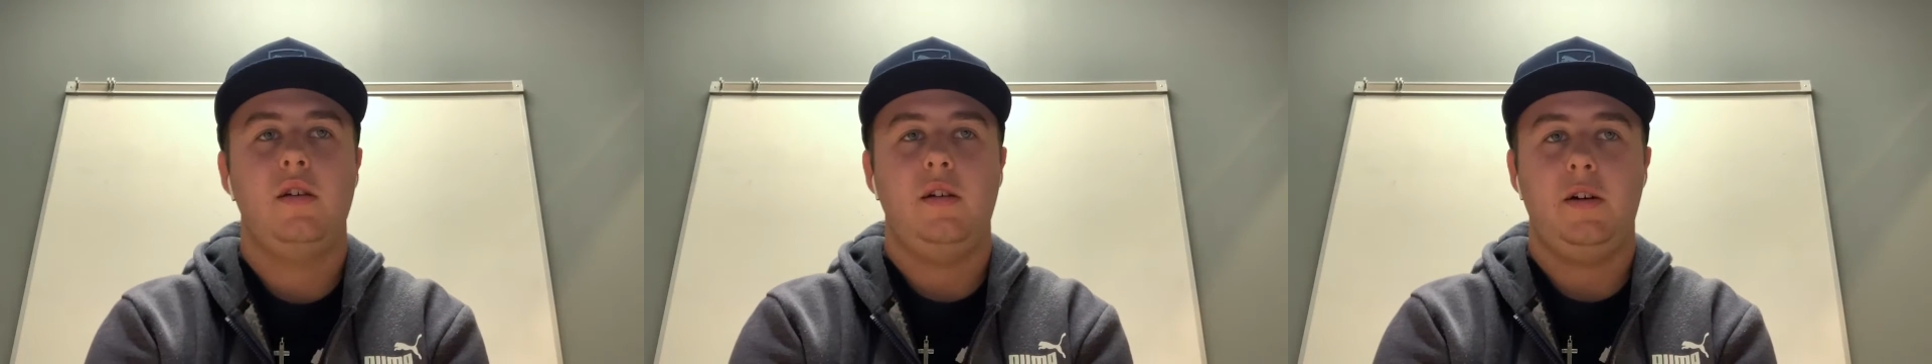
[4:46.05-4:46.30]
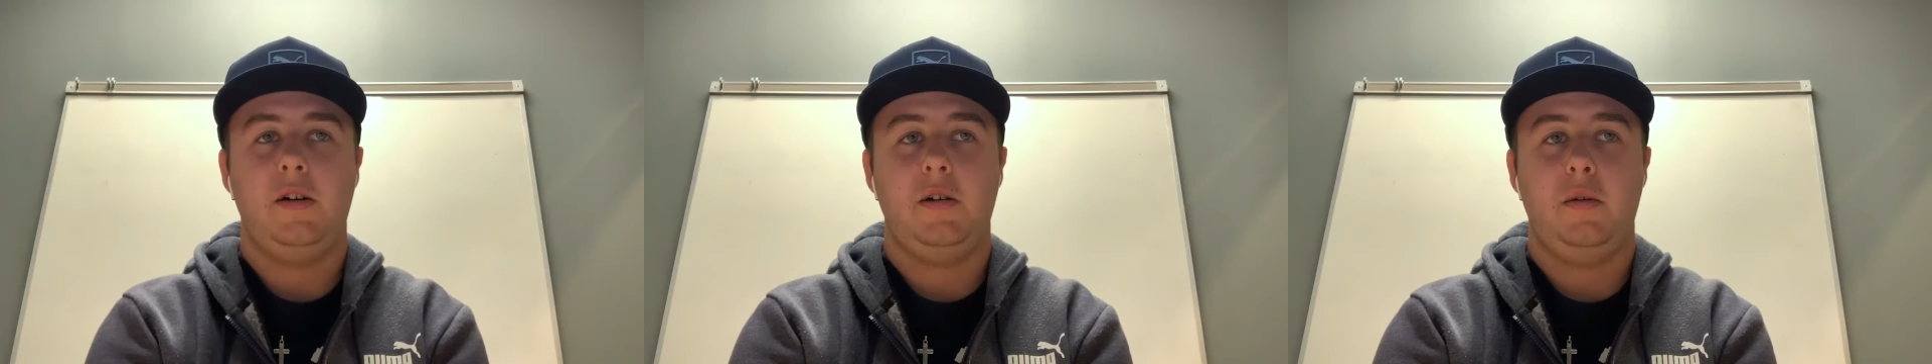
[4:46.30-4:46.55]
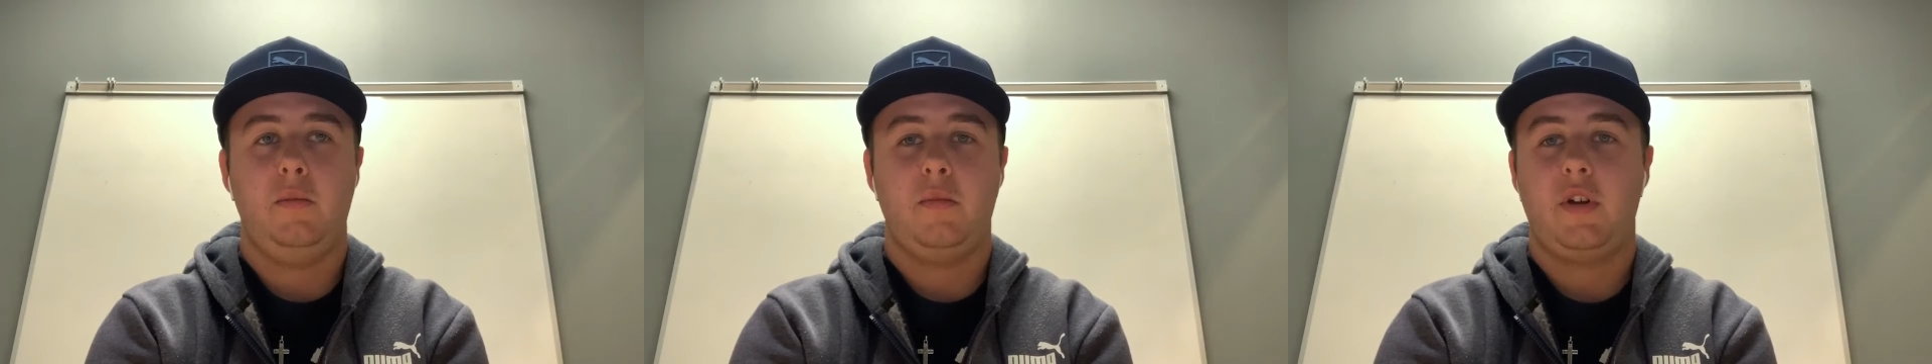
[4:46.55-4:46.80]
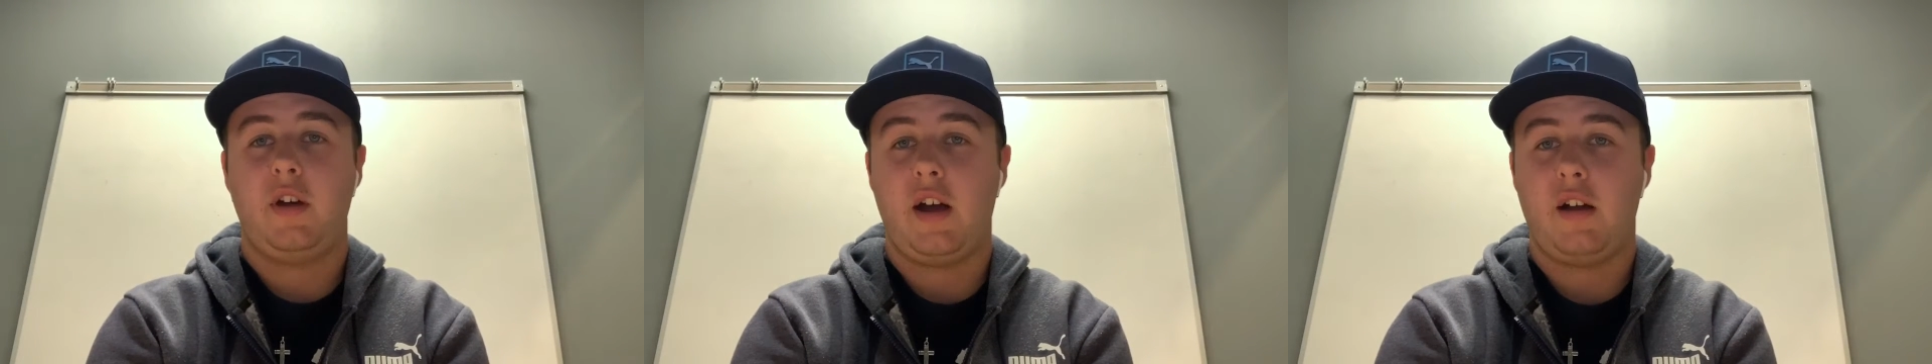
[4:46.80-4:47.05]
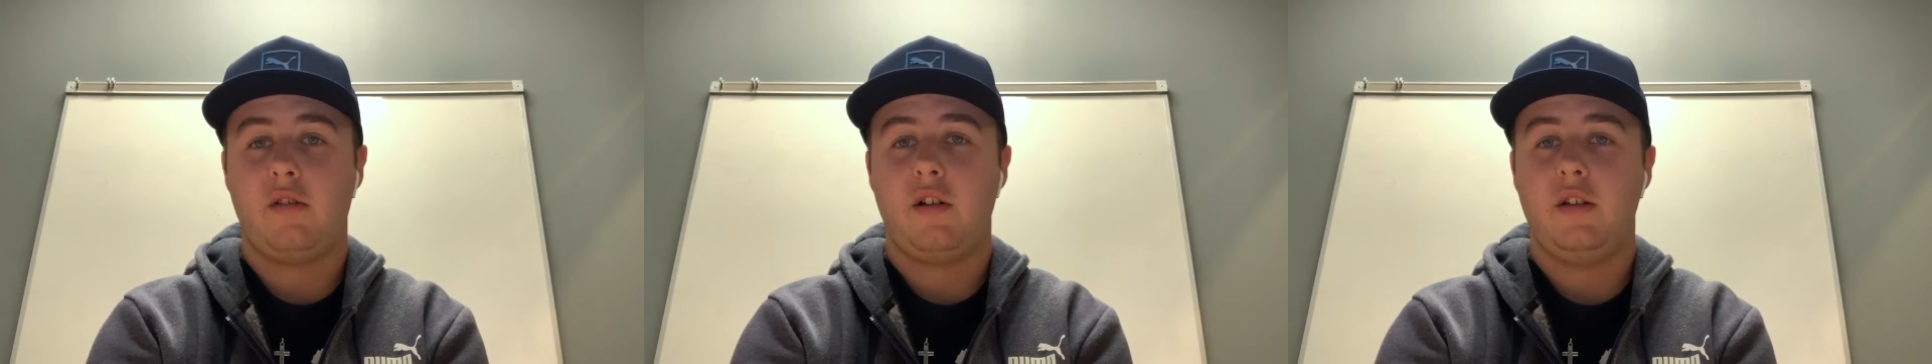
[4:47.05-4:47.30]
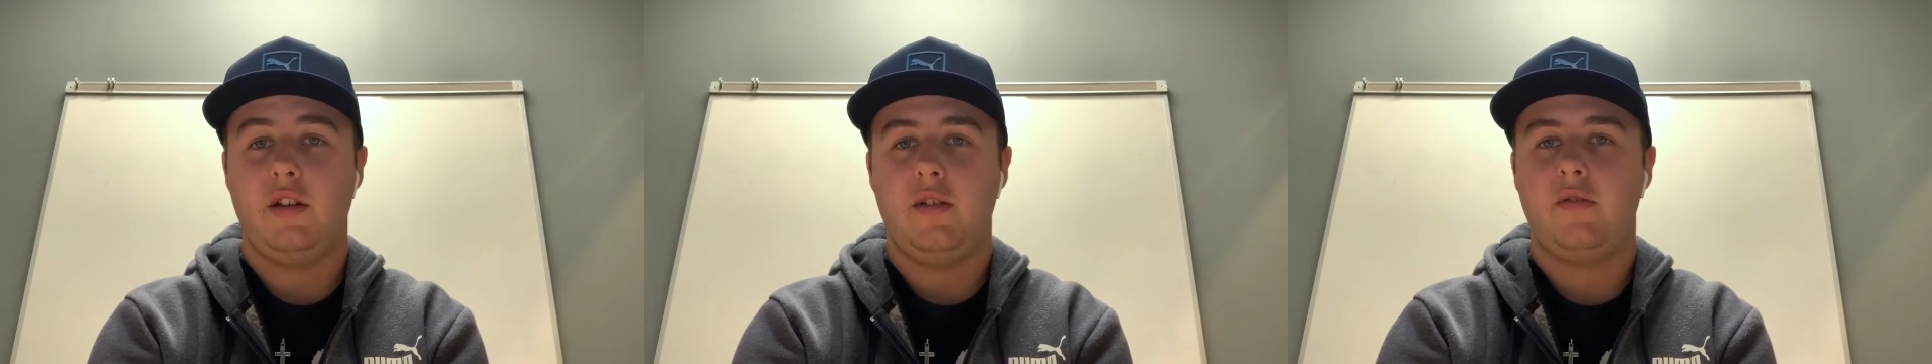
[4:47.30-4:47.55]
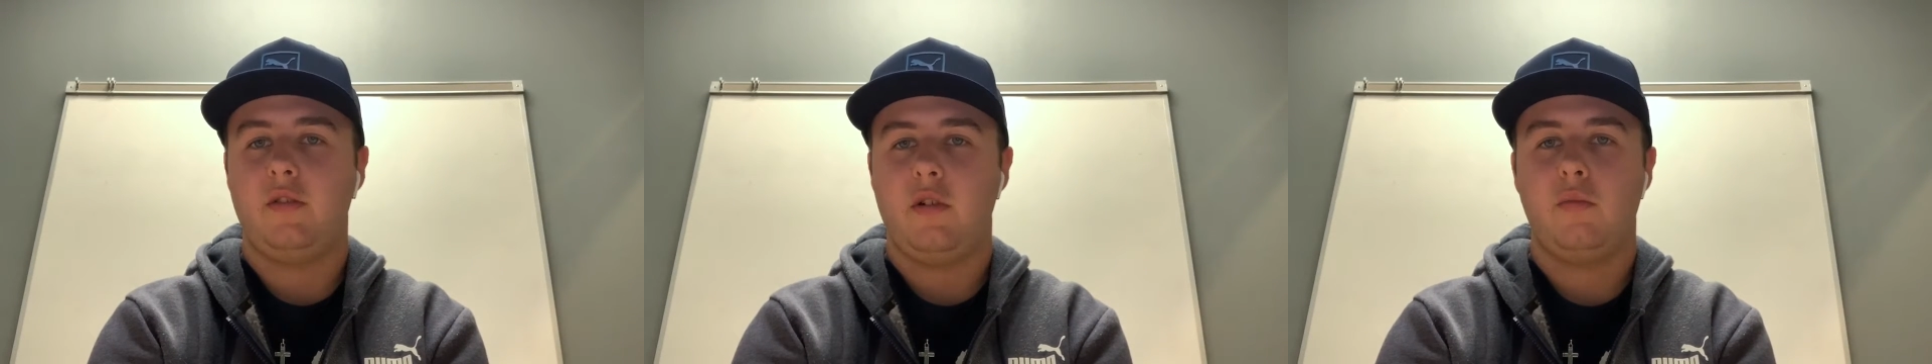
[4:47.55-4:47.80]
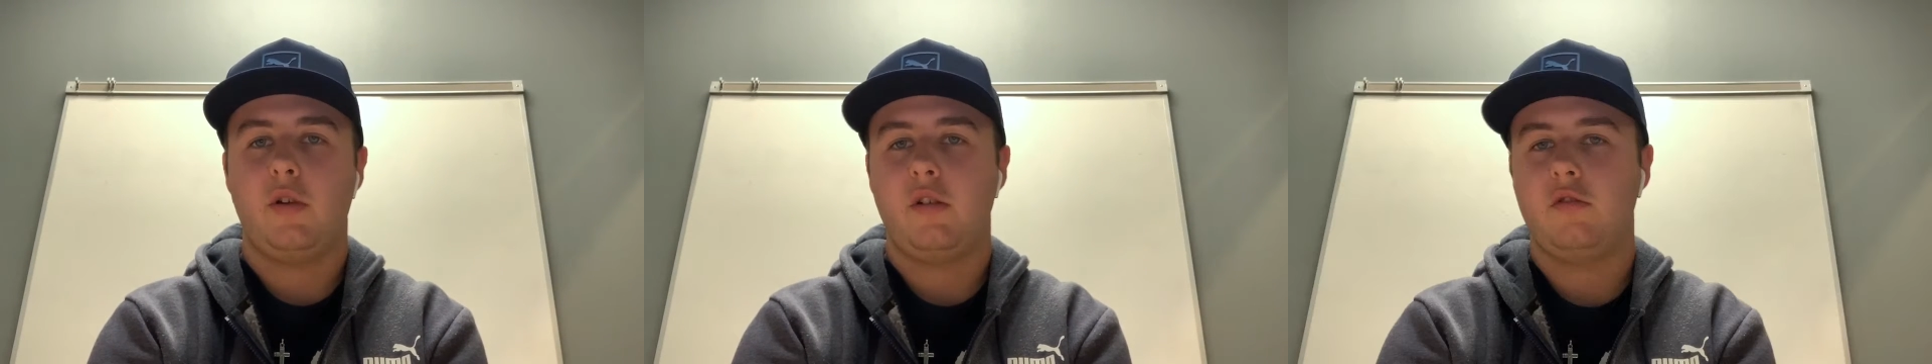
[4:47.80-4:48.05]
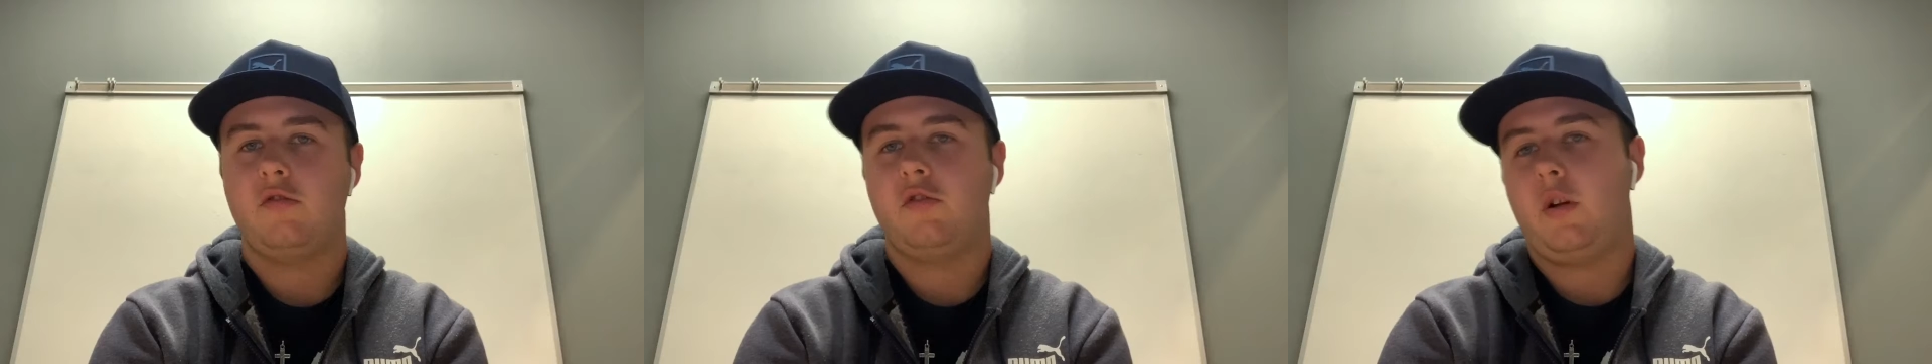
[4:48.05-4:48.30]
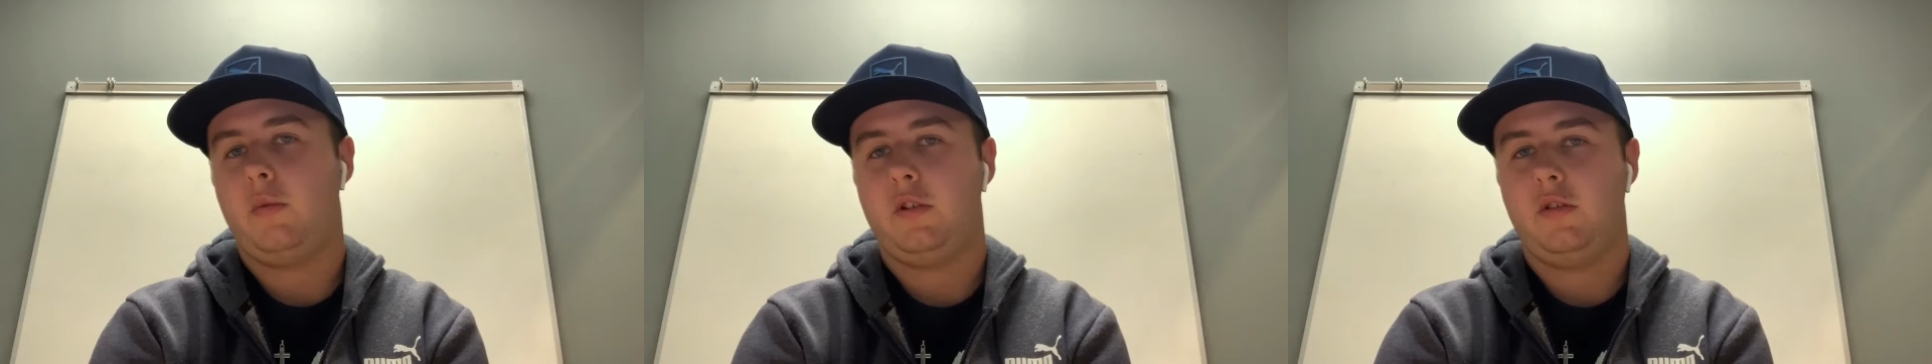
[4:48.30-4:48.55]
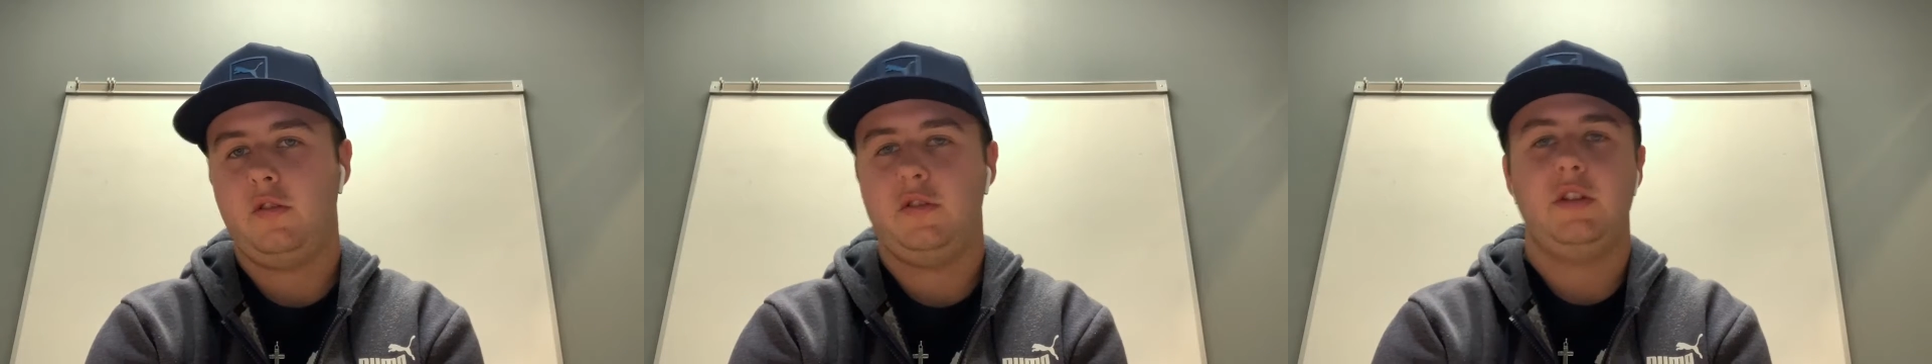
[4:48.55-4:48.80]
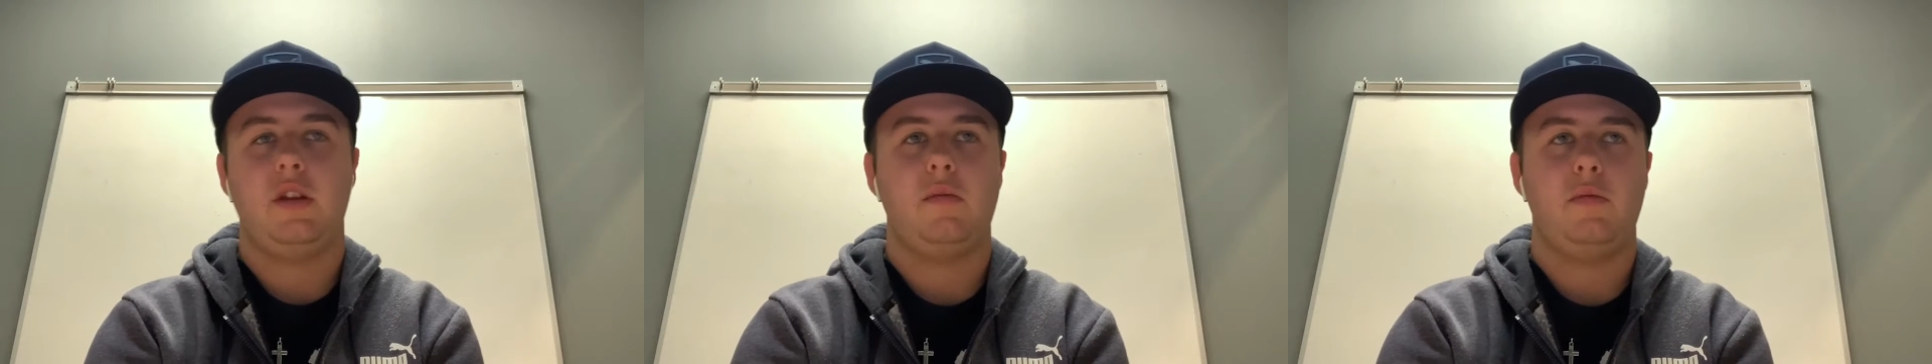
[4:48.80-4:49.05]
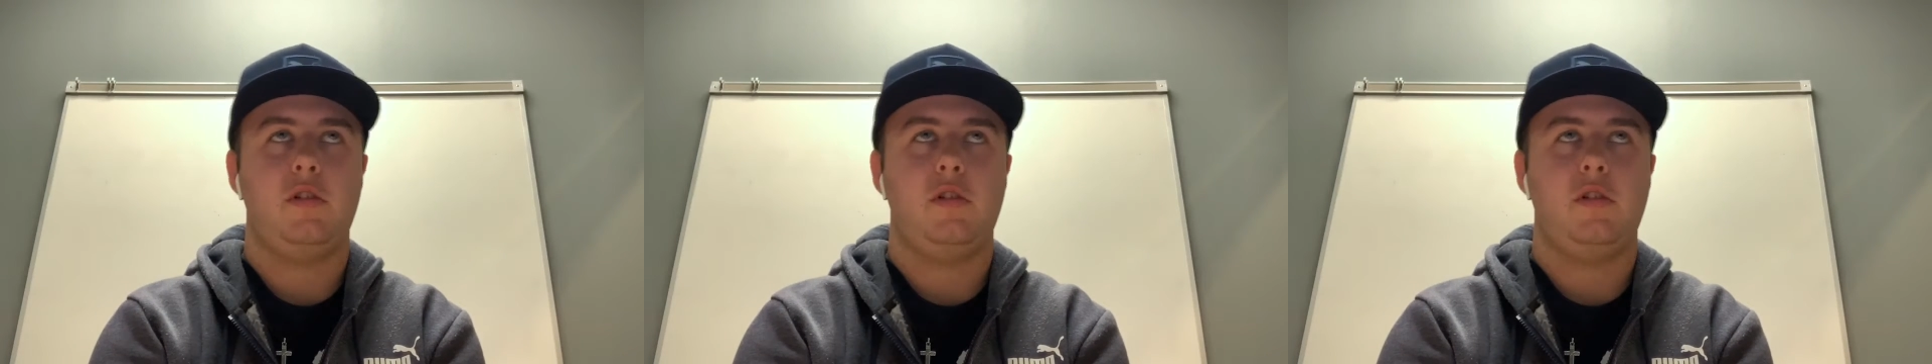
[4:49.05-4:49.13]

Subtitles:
Kyrie definitely brings drama to the team.